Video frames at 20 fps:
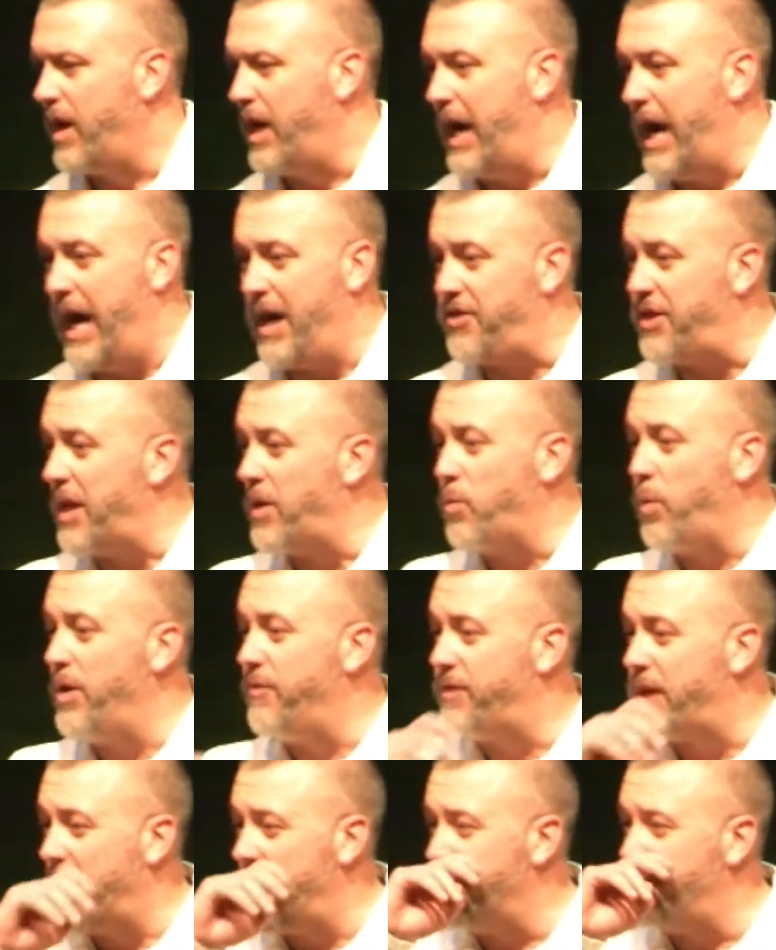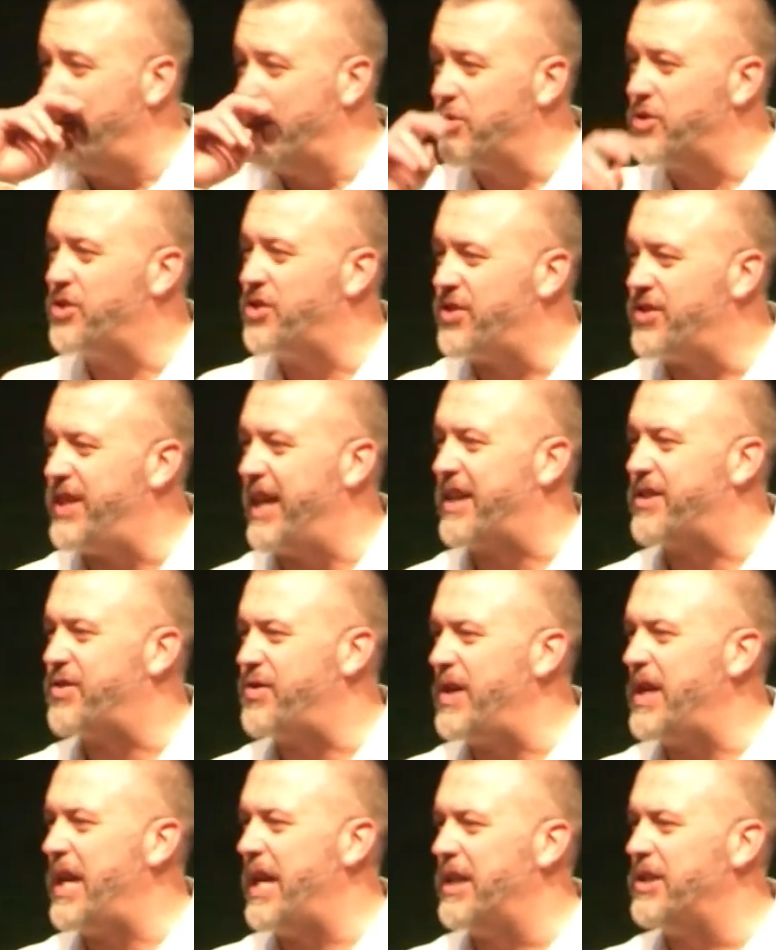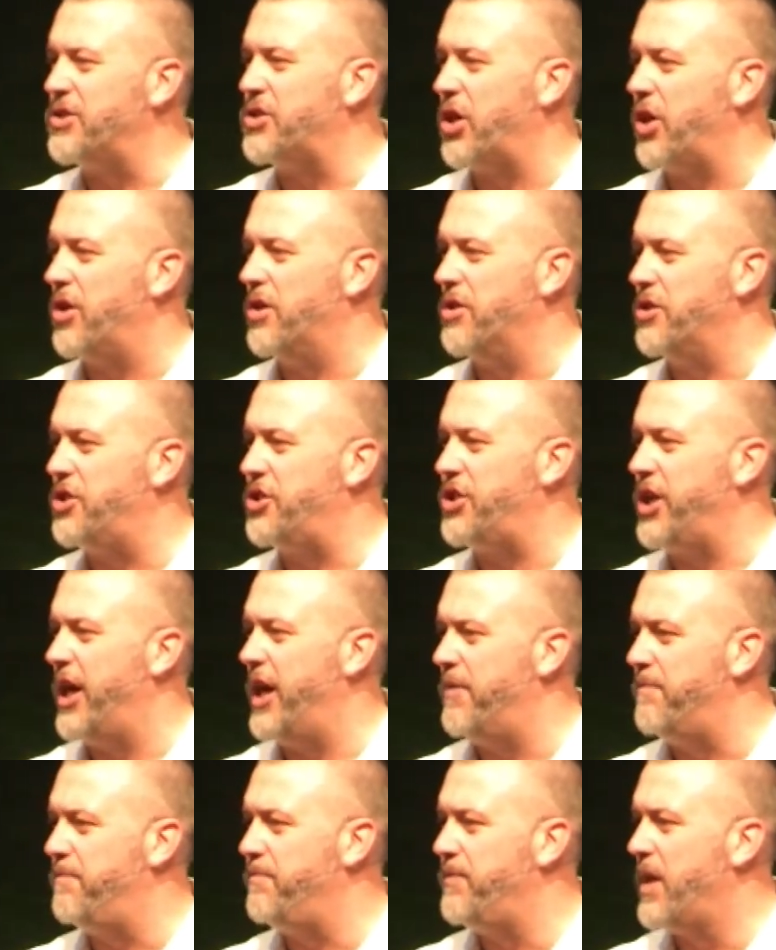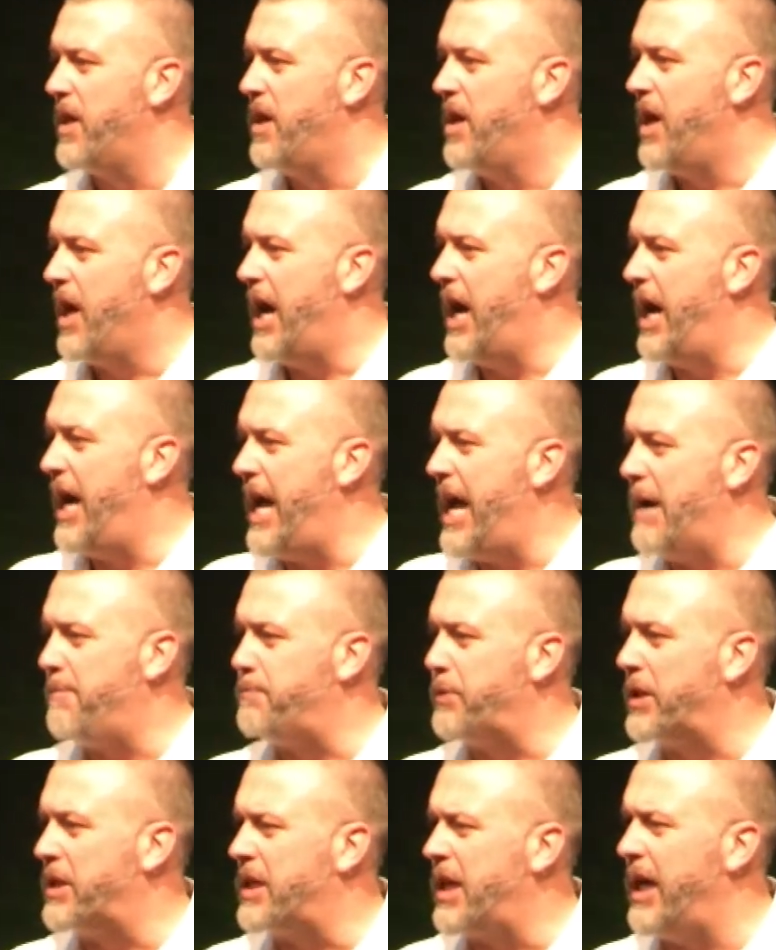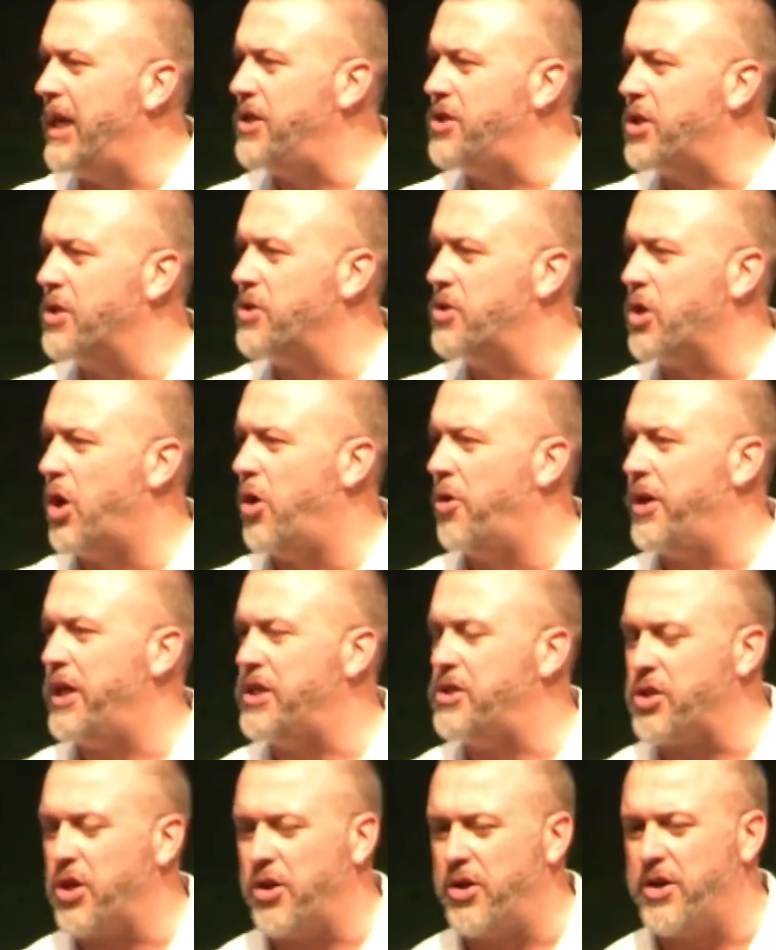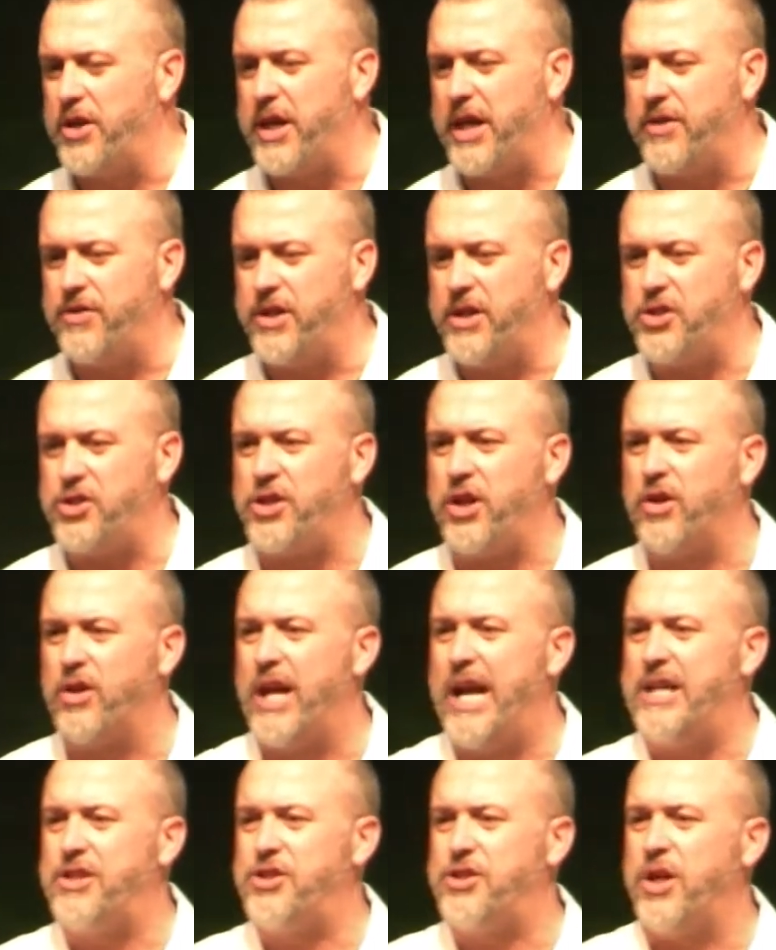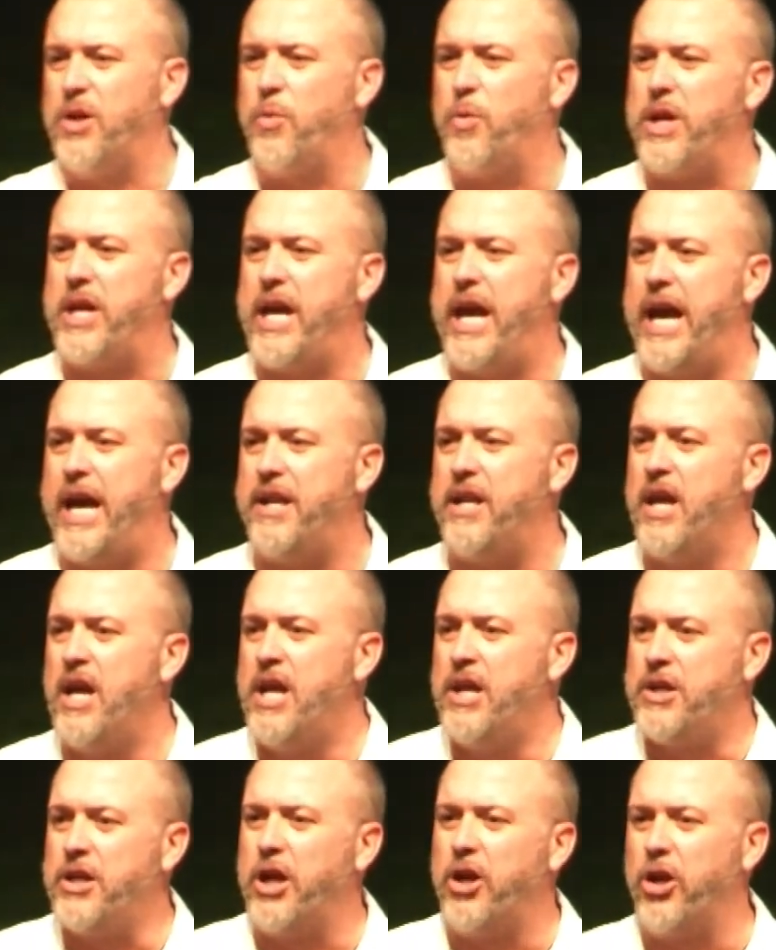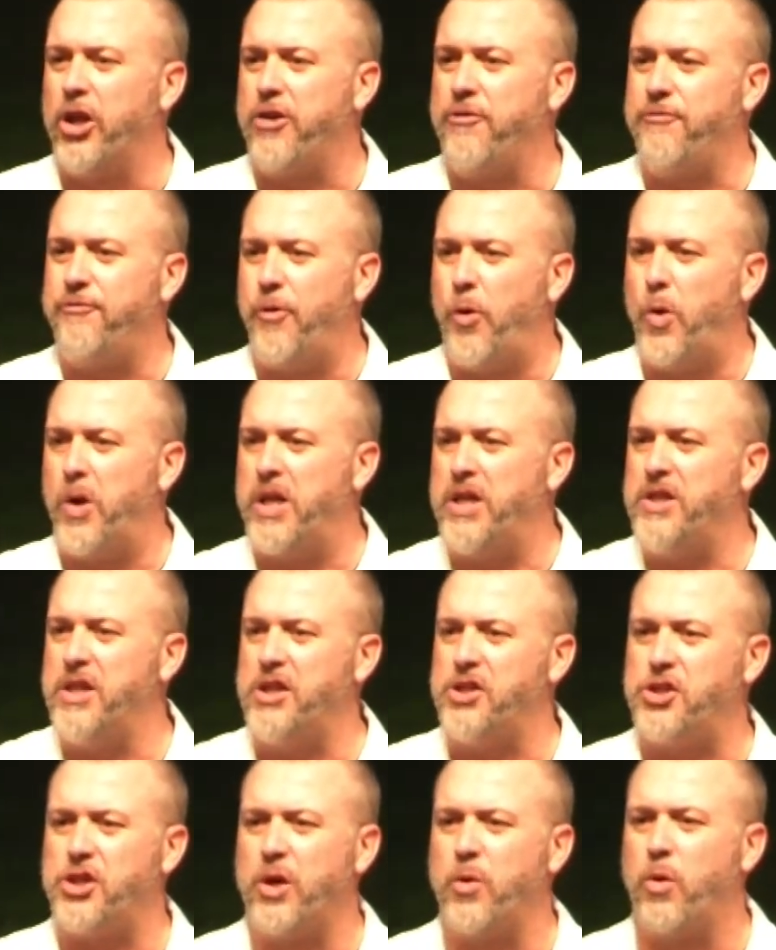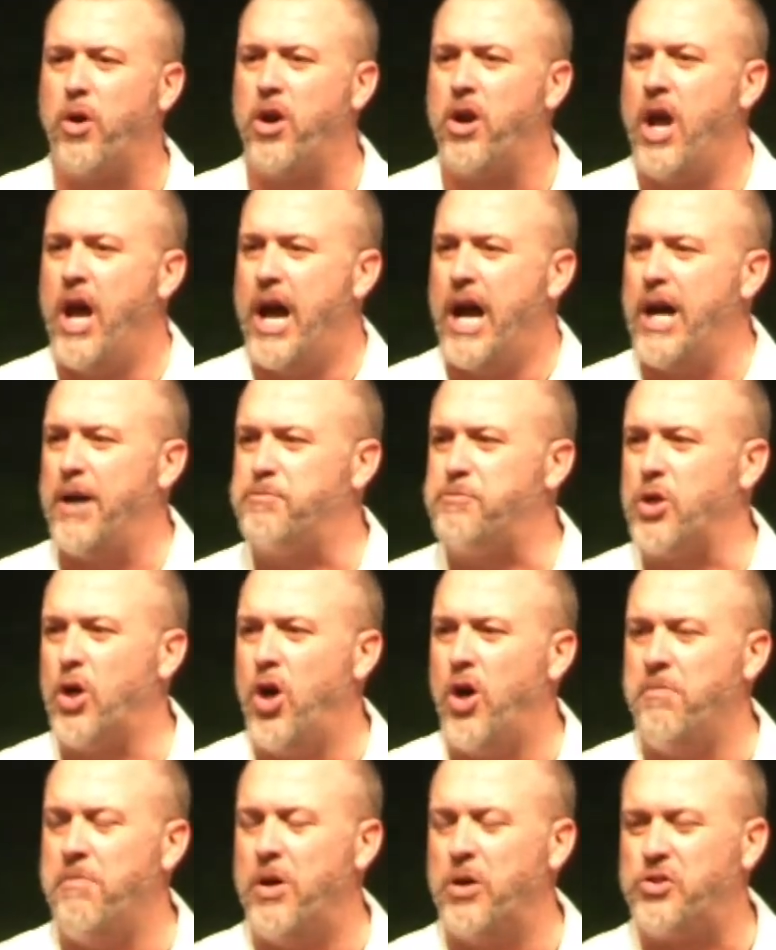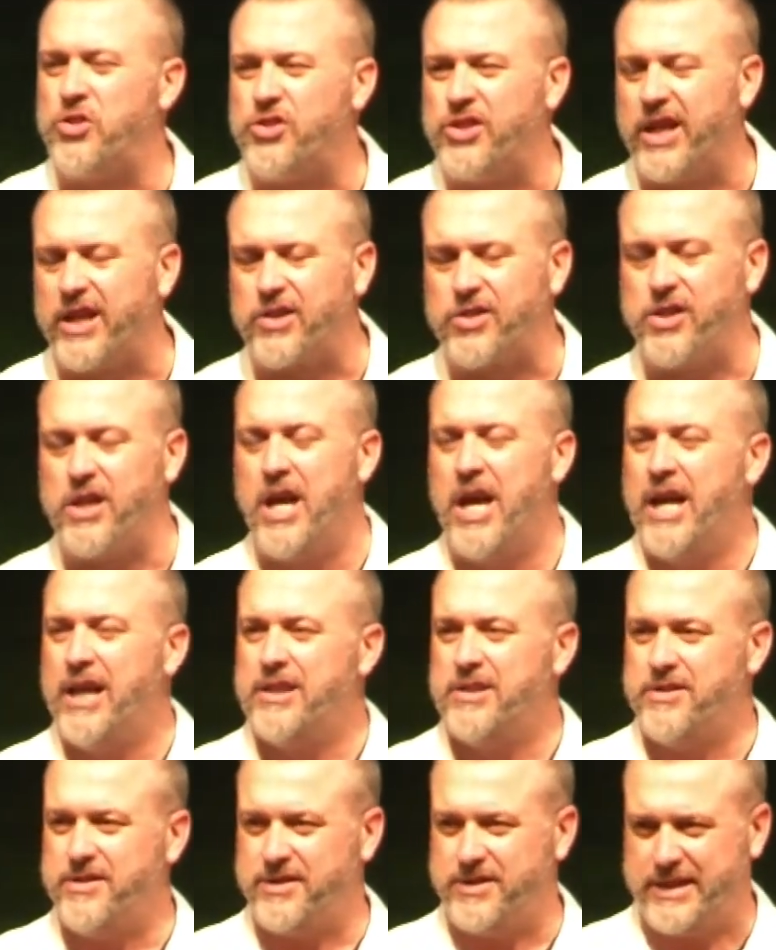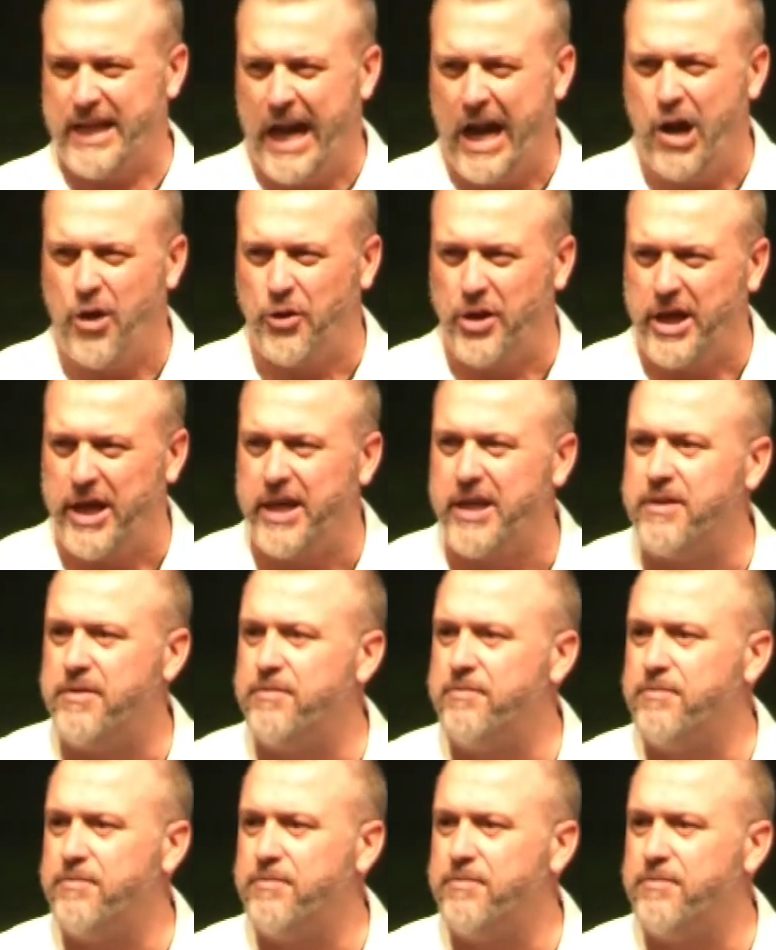I think we've got about 60 internship applications already turned in this year. Last year we had nearly 40. This year we're up to almost 60. Doubt it.